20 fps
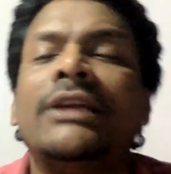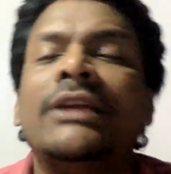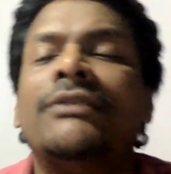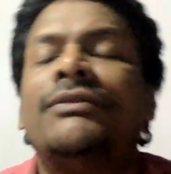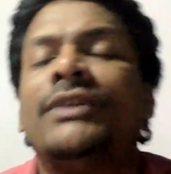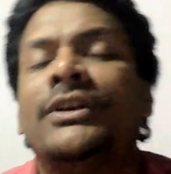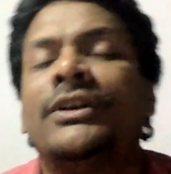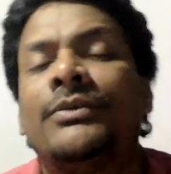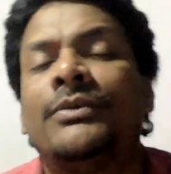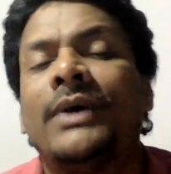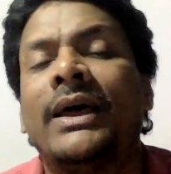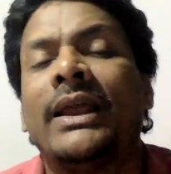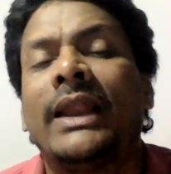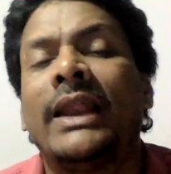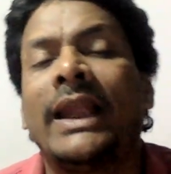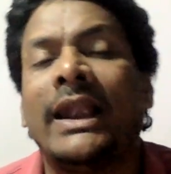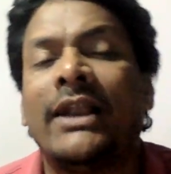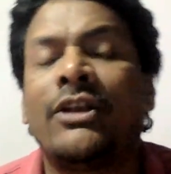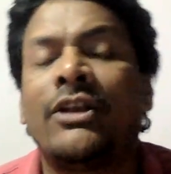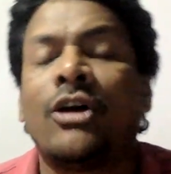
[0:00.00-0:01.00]
if it were
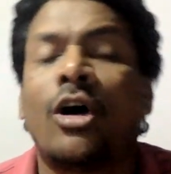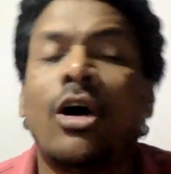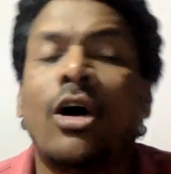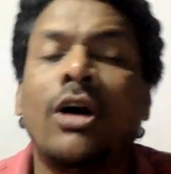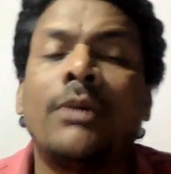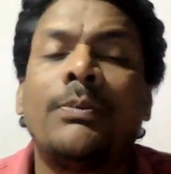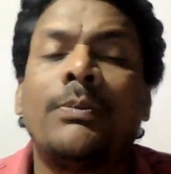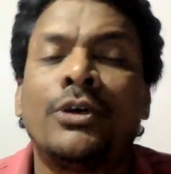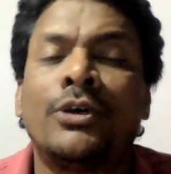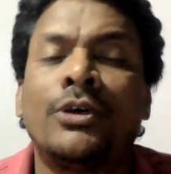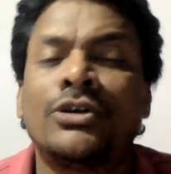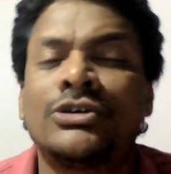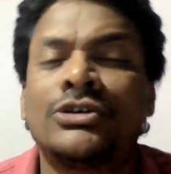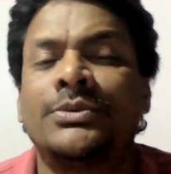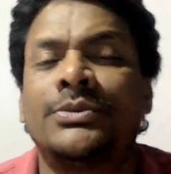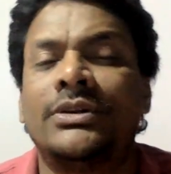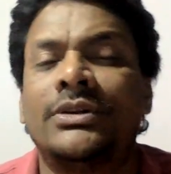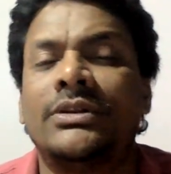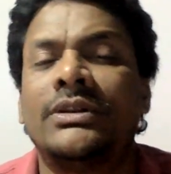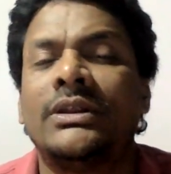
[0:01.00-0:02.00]
at all
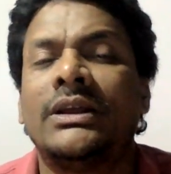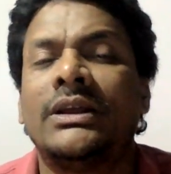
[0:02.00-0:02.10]
possible.